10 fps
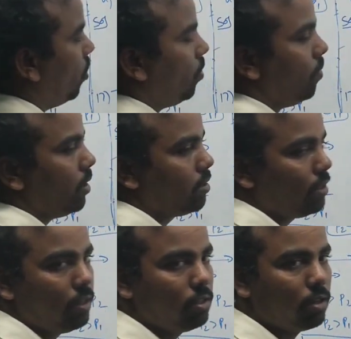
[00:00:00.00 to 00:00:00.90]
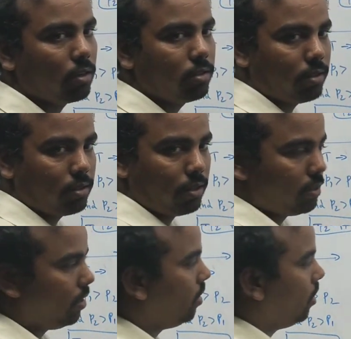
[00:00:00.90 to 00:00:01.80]
O2 means each oxygen
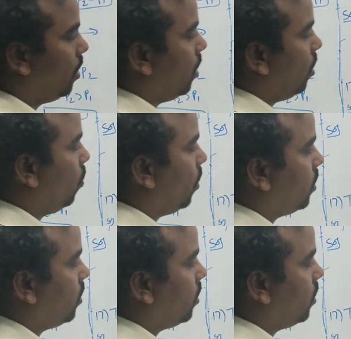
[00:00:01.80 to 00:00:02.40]
16, 2